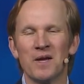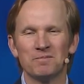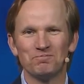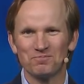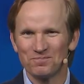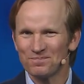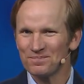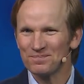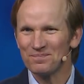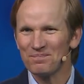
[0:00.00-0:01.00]
And
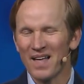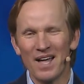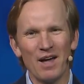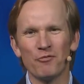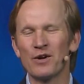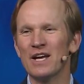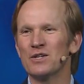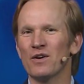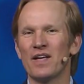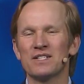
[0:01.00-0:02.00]
I'll never forget
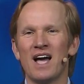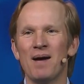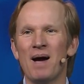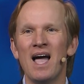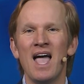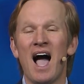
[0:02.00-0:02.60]
during that time, I,